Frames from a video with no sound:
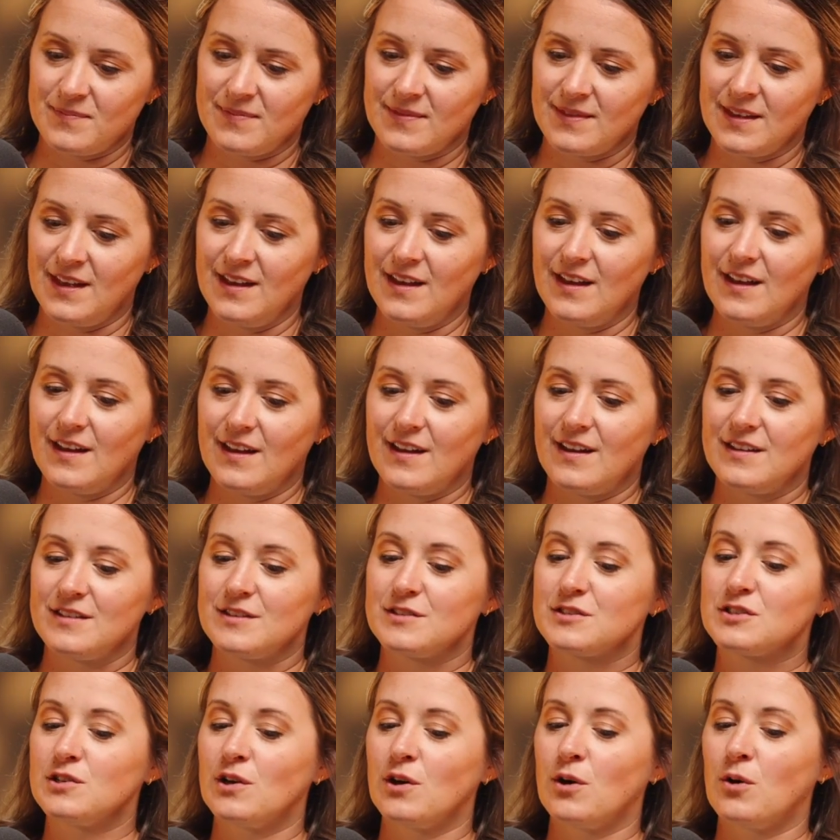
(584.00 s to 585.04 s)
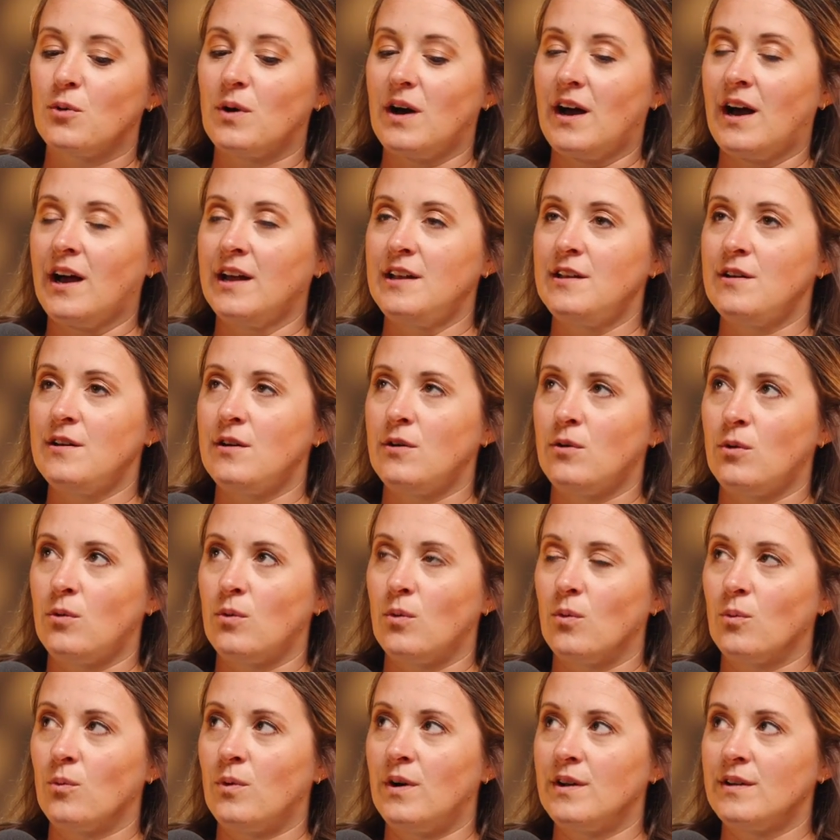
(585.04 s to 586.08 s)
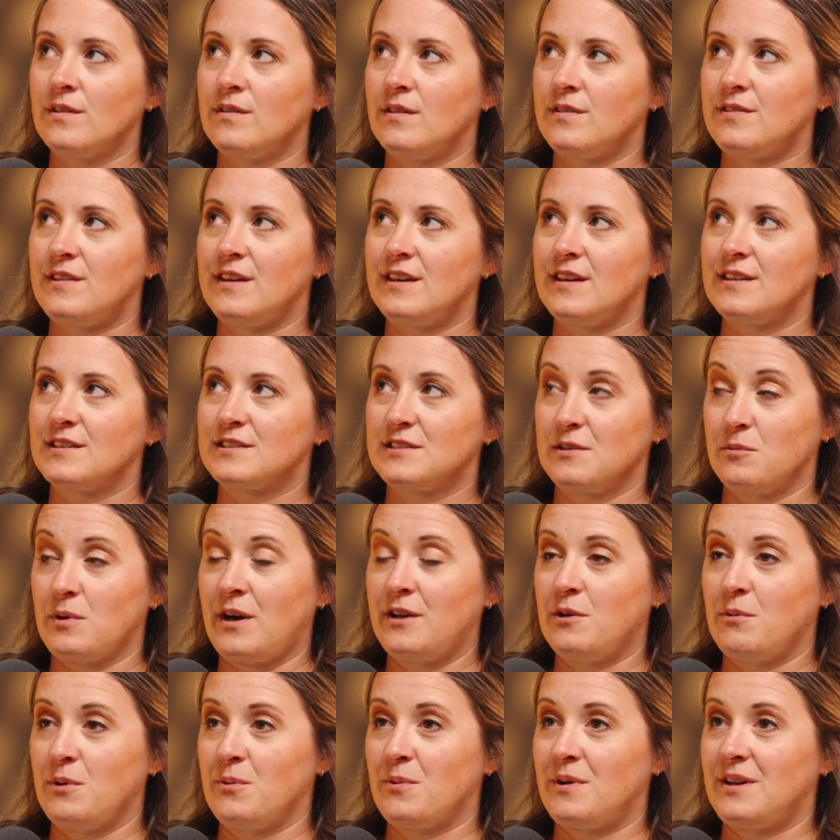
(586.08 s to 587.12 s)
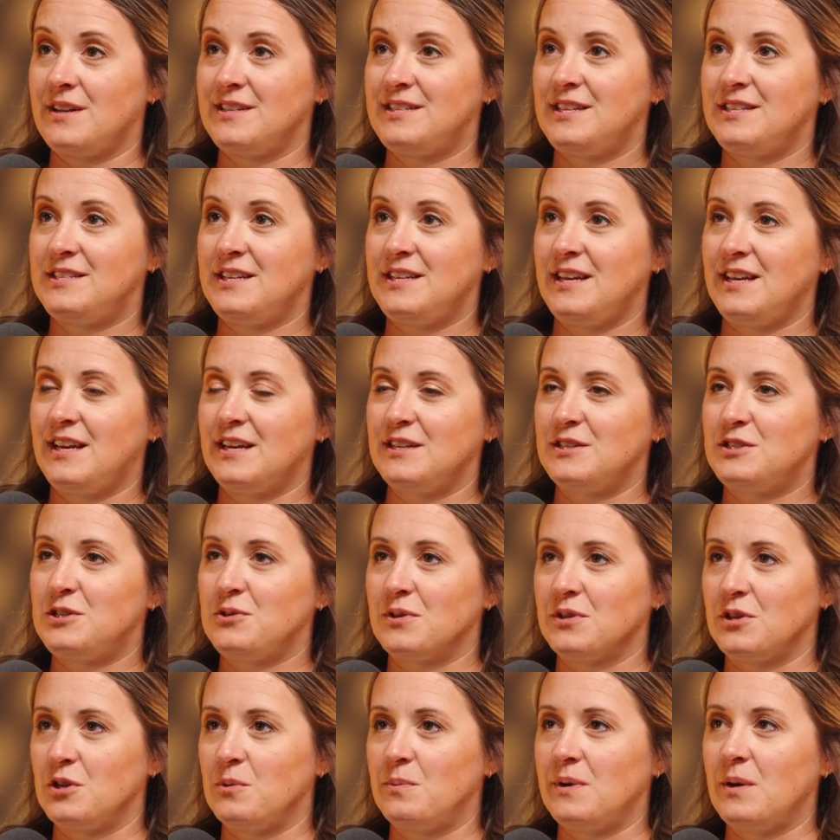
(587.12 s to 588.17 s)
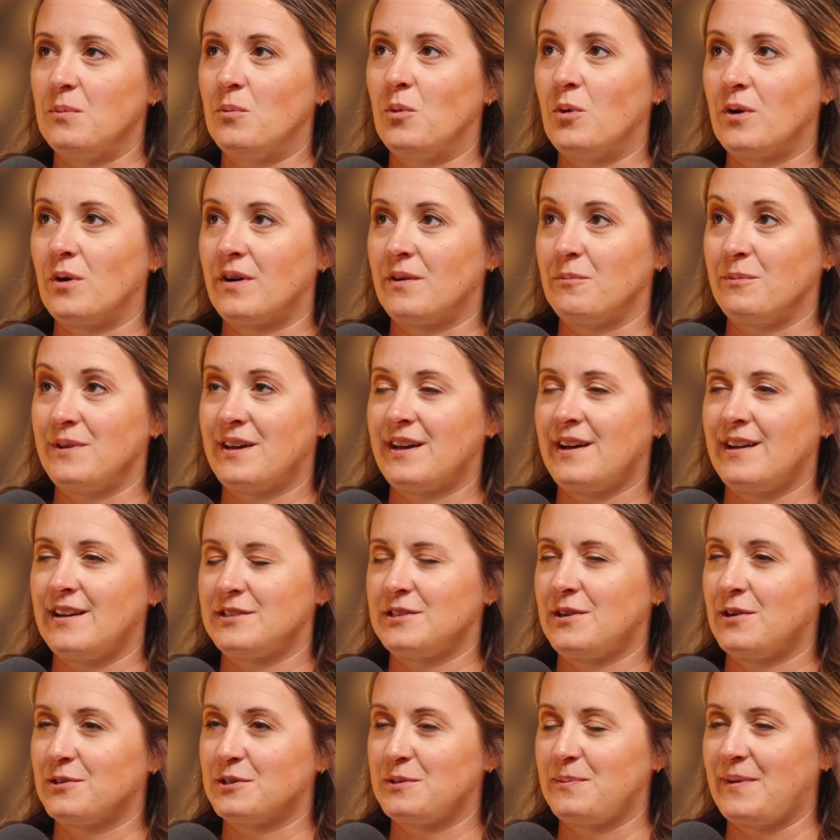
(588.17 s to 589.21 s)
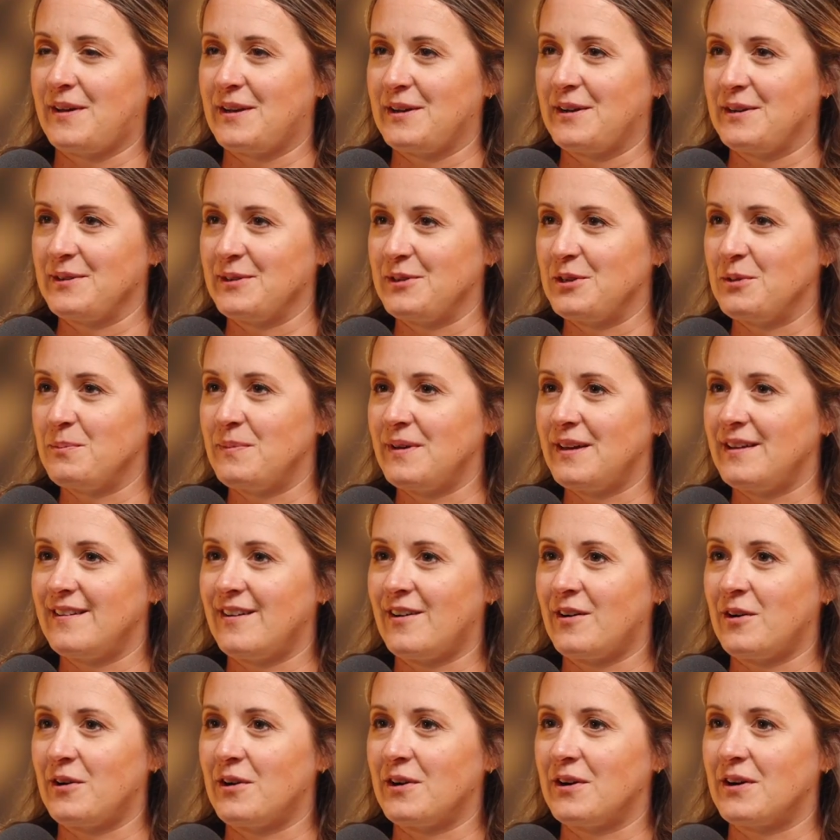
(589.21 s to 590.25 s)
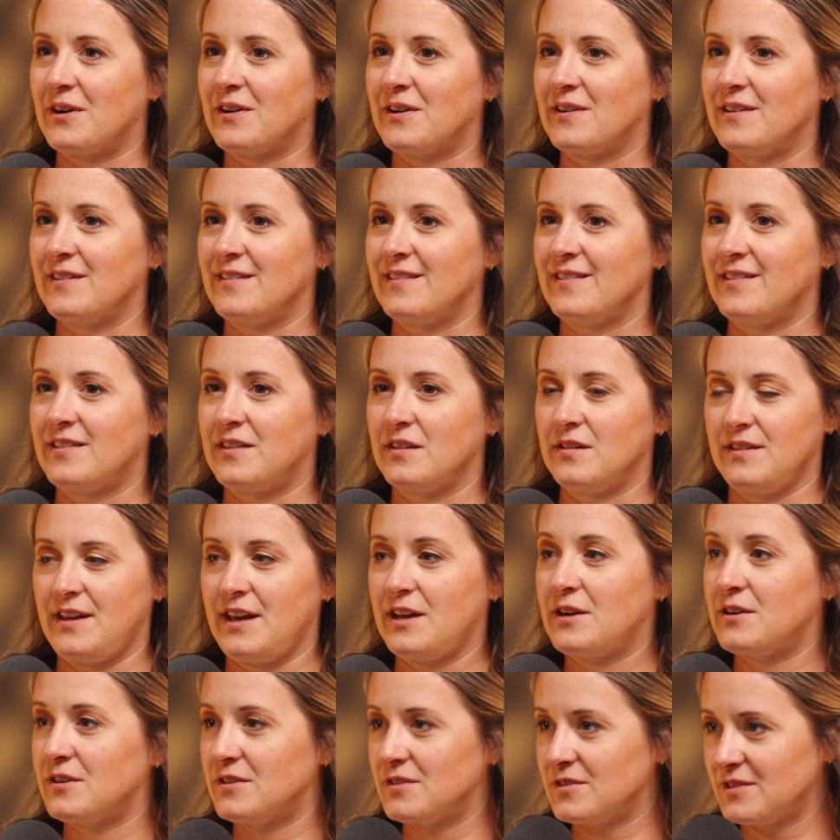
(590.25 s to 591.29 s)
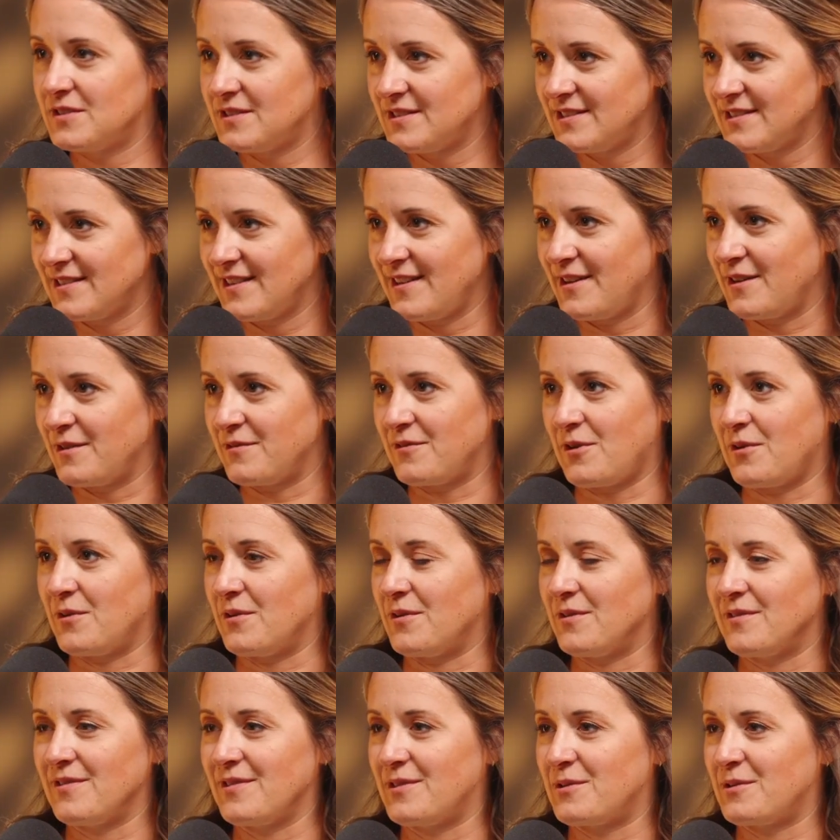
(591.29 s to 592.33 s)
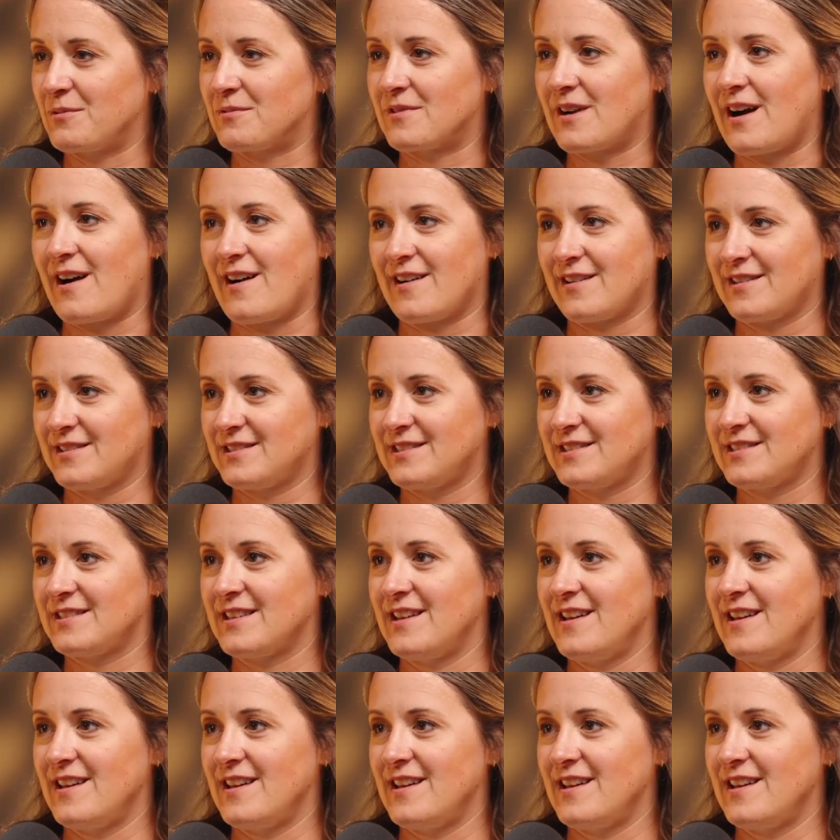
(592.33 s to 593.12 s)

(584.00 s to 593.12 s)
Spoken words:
I know one of the things that I know we wanted to dig into a little bit more, and we kind of talked about it a little bit, are the layers of all the rocks.